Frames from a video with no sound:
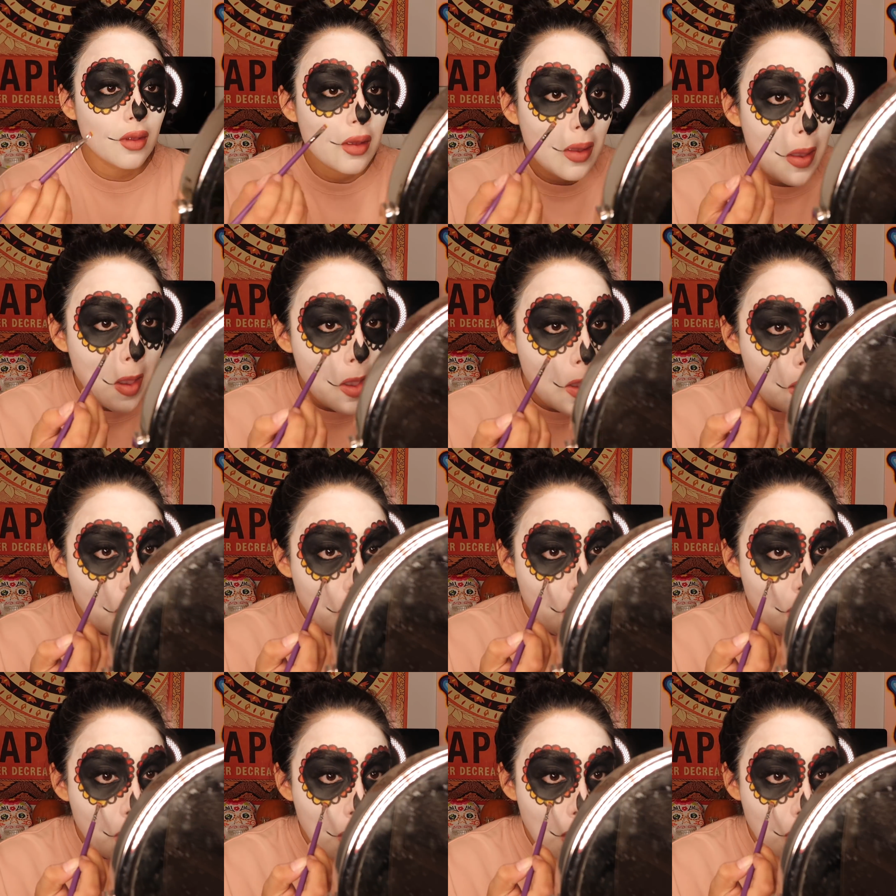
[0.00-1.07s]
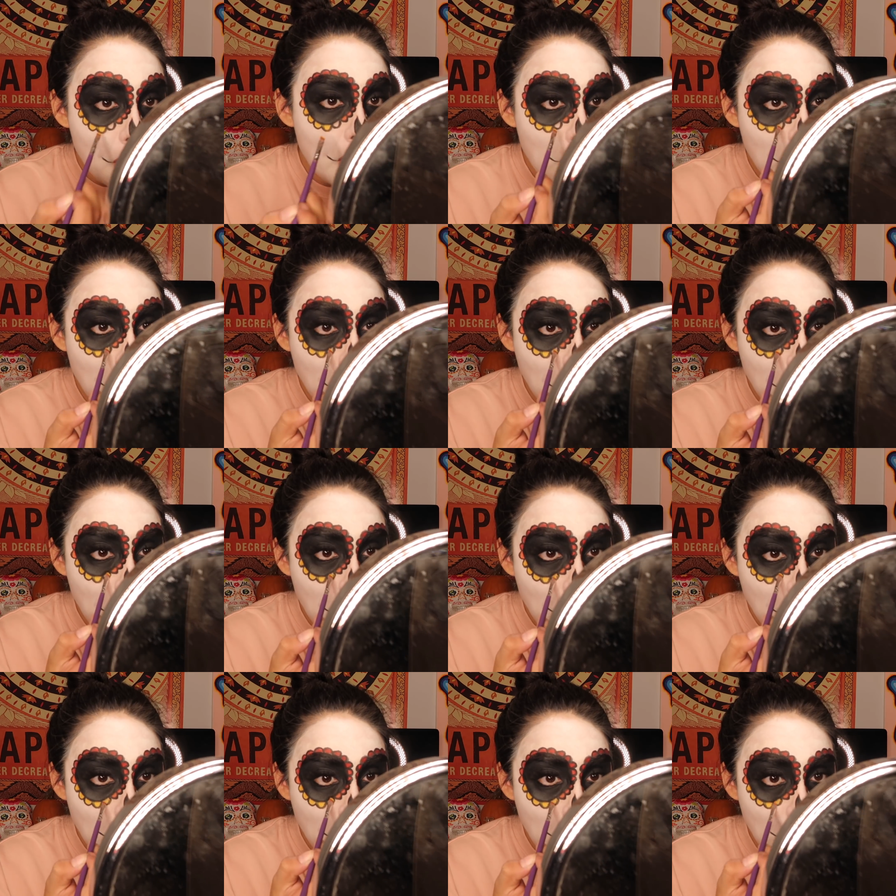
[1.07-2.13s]
I didn't want just any
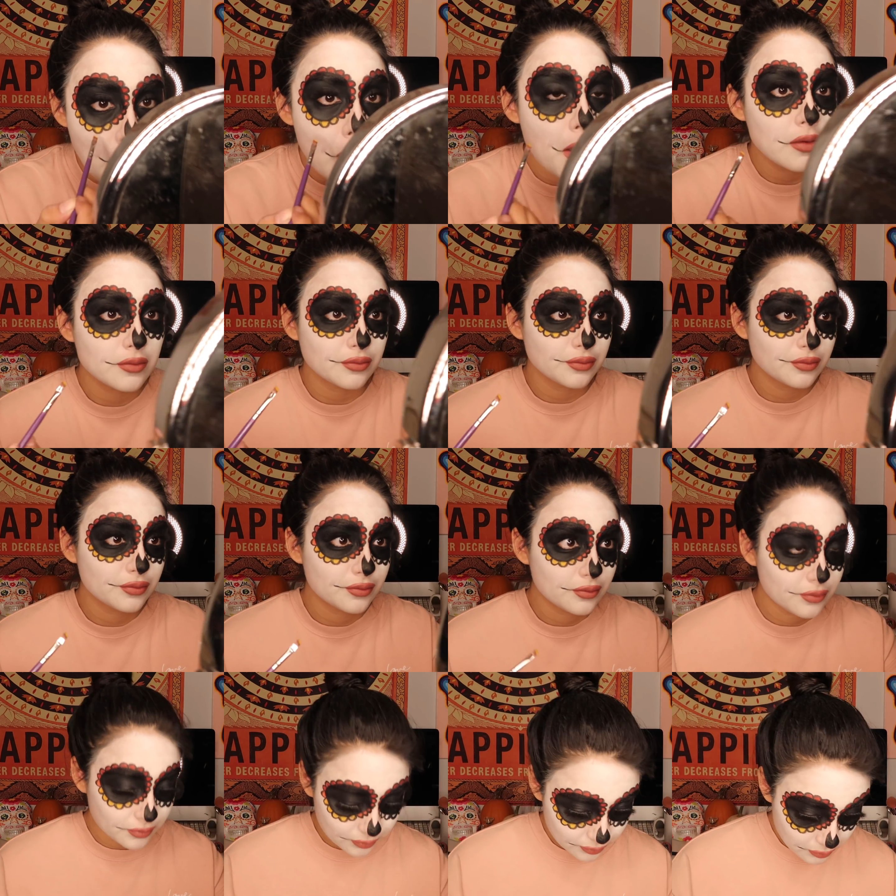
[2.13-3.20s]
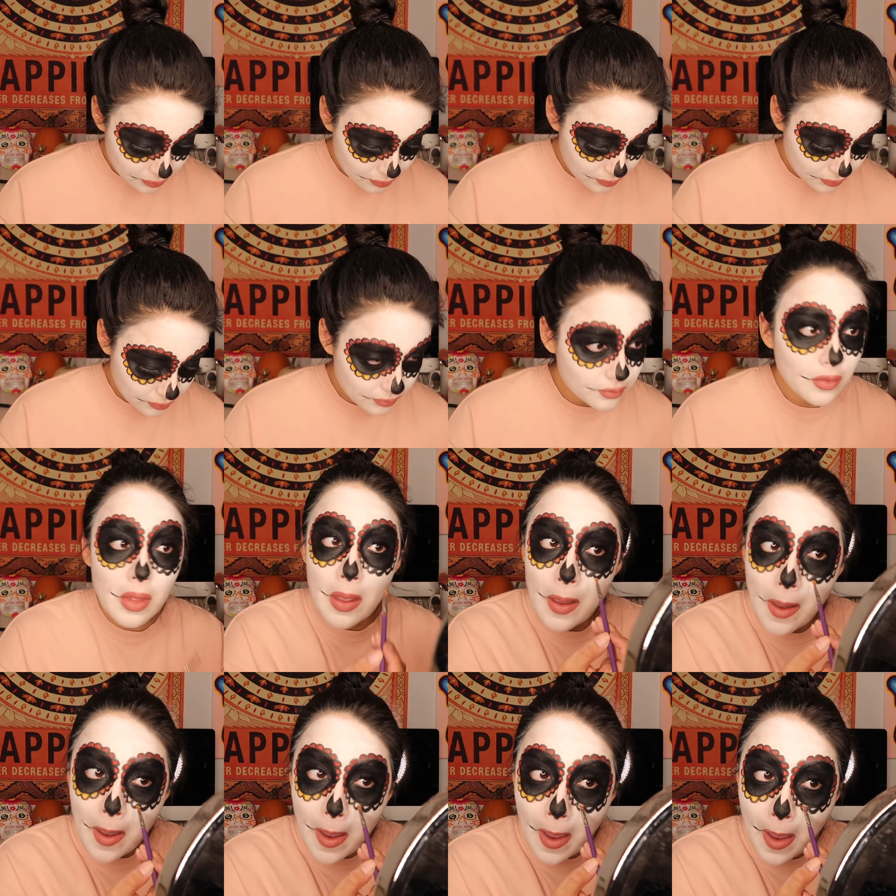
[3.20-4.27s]
old crystals. I wanted
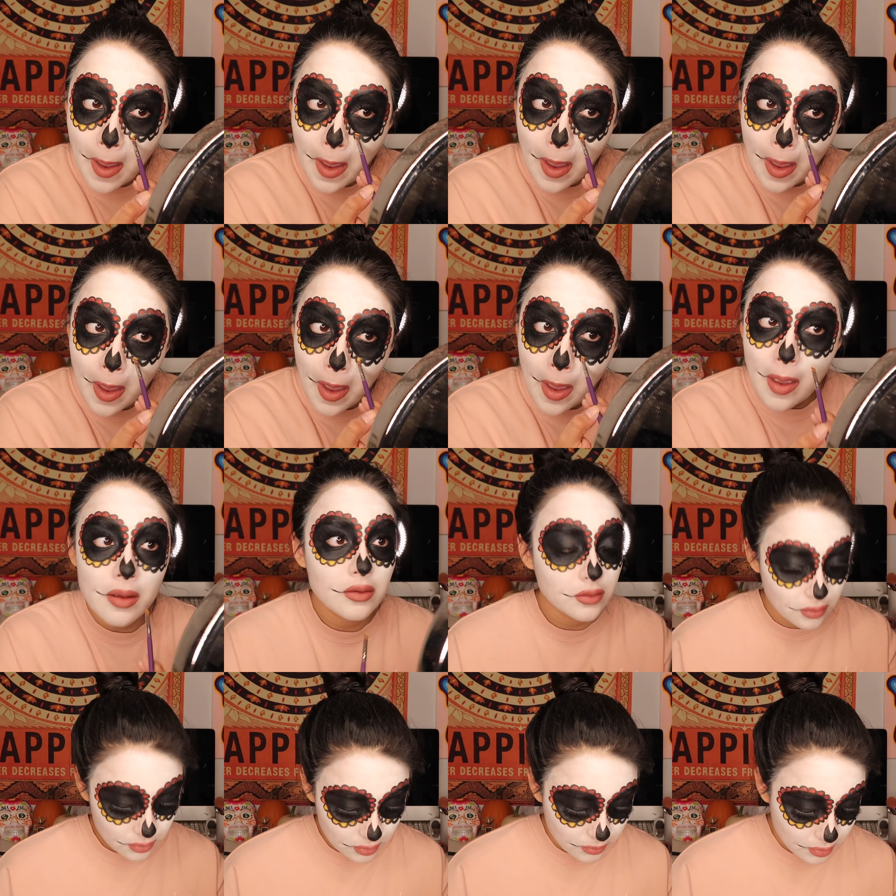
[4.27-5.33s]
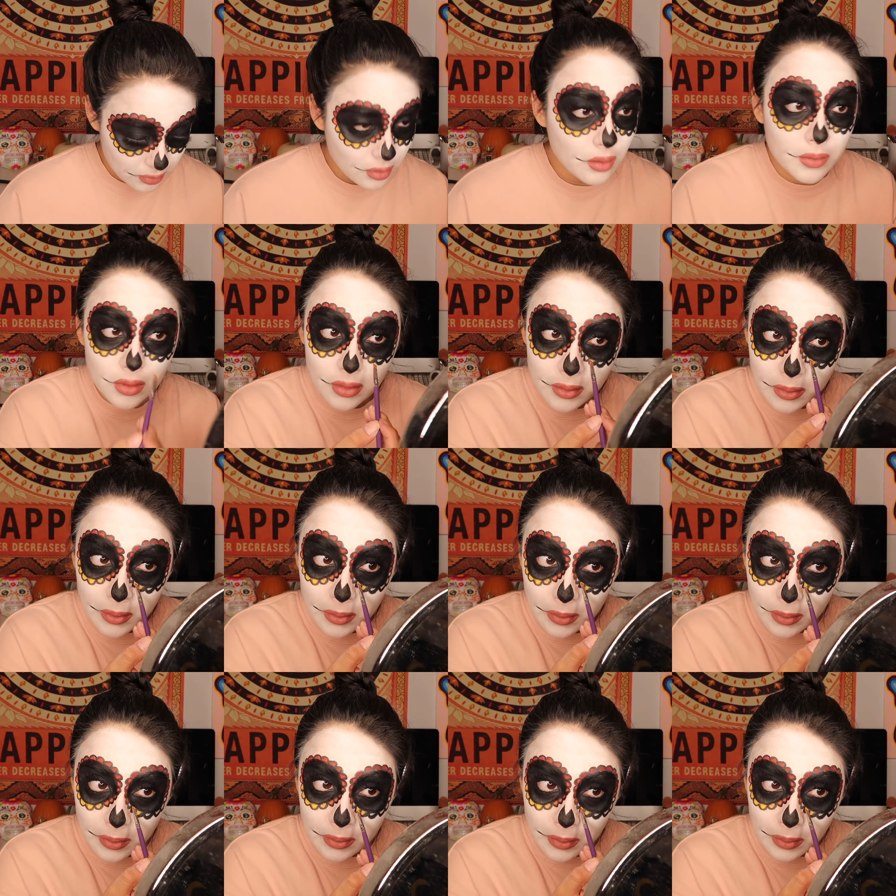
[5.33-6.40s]
specifically the ones that were like iridescent
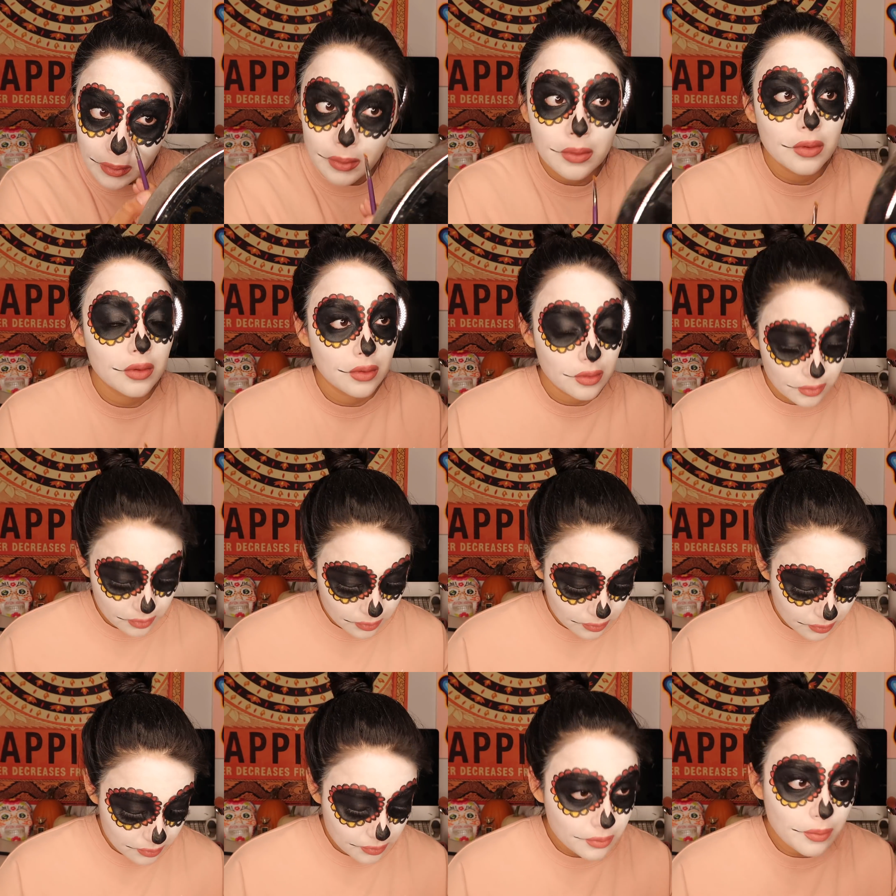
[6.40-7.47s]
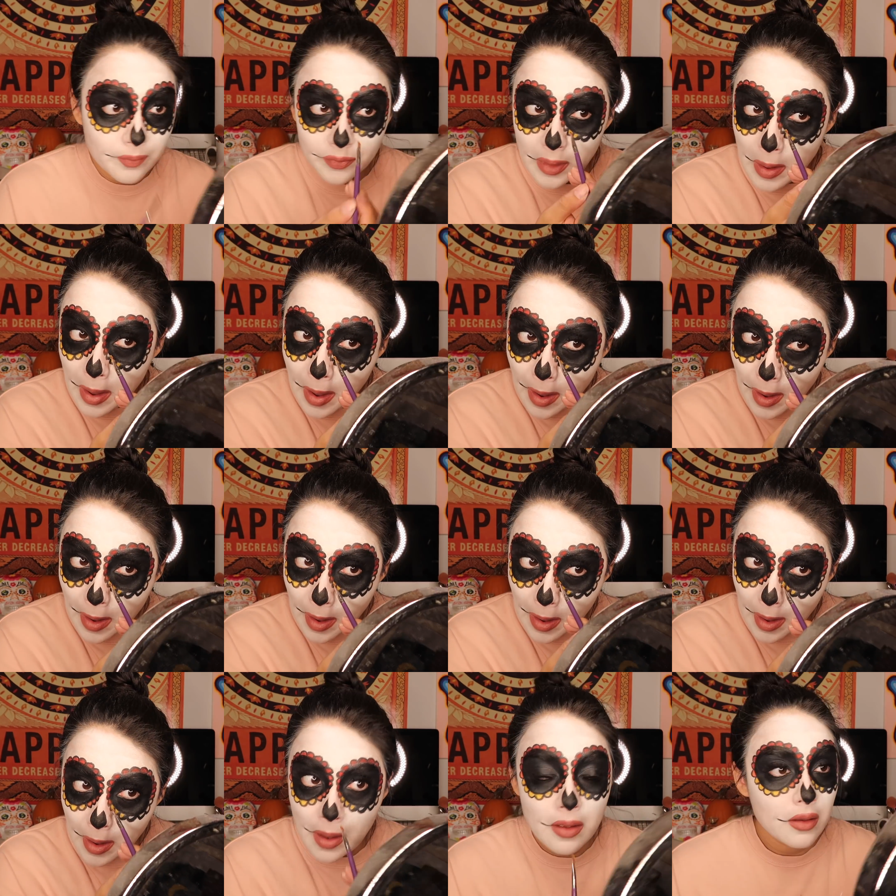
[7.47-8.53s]
AB type of crystals. And I ended up
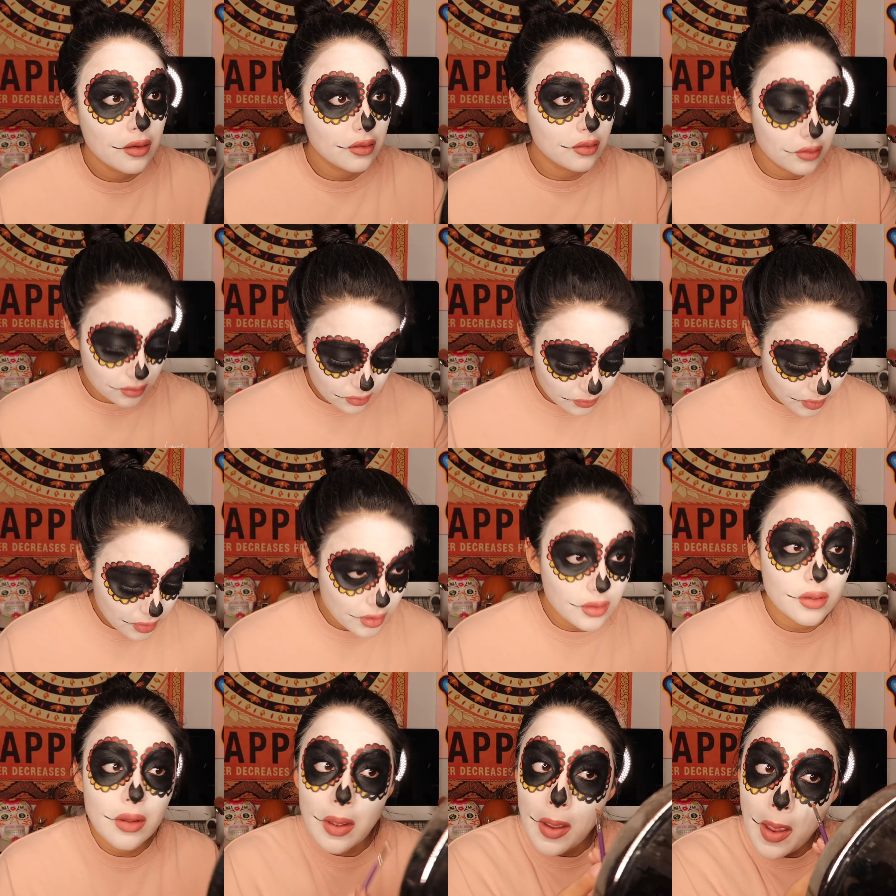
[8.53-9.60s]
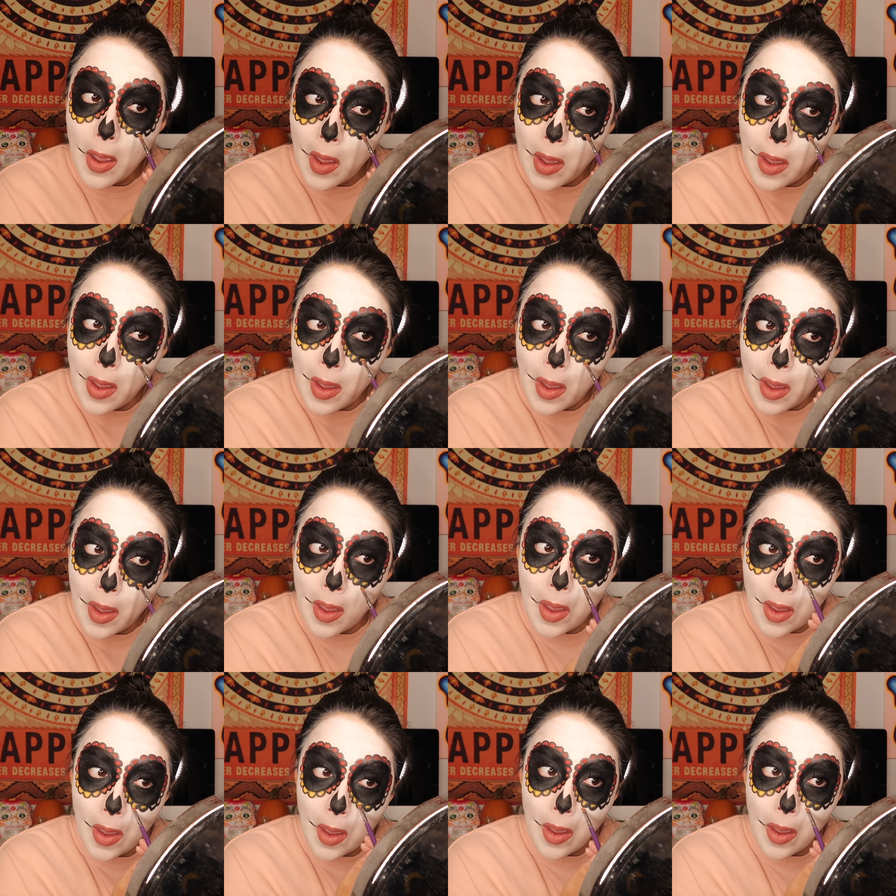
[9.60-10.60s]
finding them at Hobby Lobby, or not Hobby Lobby.